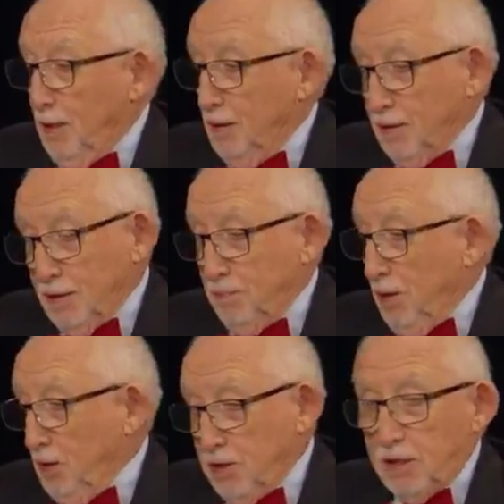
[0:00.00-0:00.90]
It's a
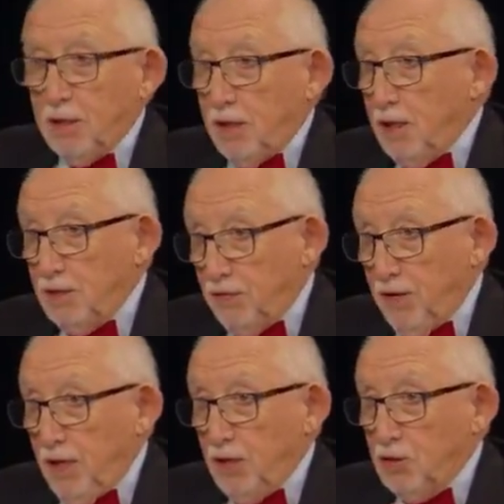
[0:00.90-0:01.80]
basket case
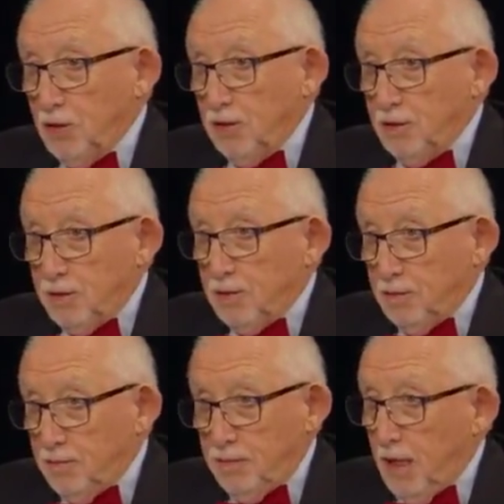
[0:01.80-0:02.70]
financially. It's
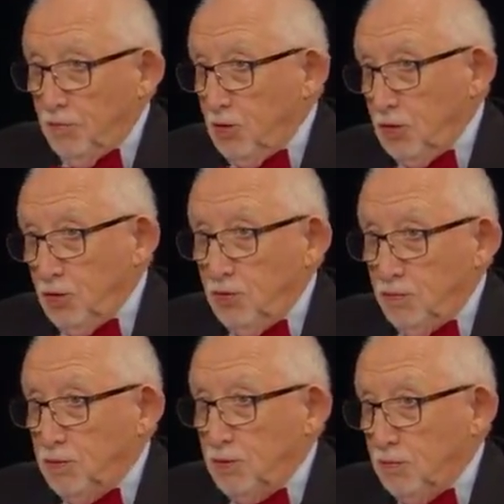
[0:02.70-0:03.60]
down the
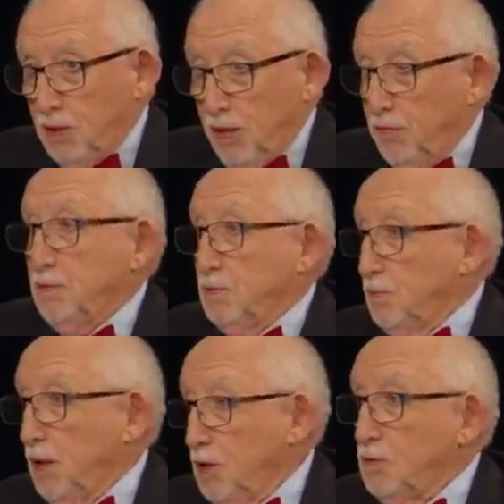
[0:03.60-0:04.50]
tubes, whatever
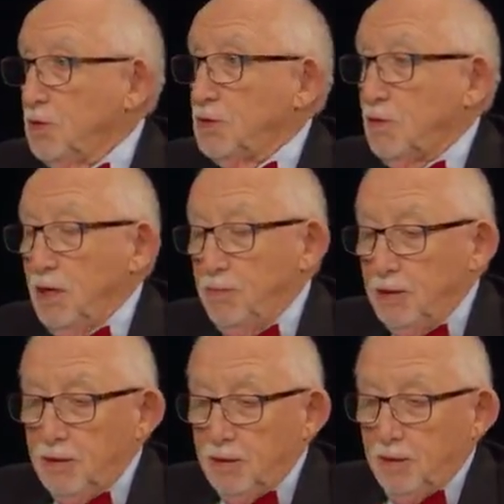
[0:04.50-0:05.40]
way you describe
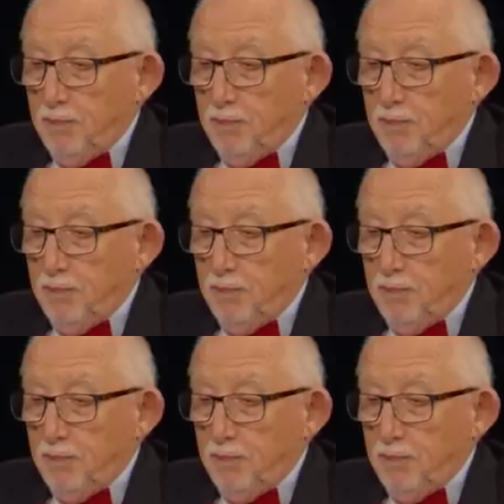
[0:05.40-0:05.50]
it.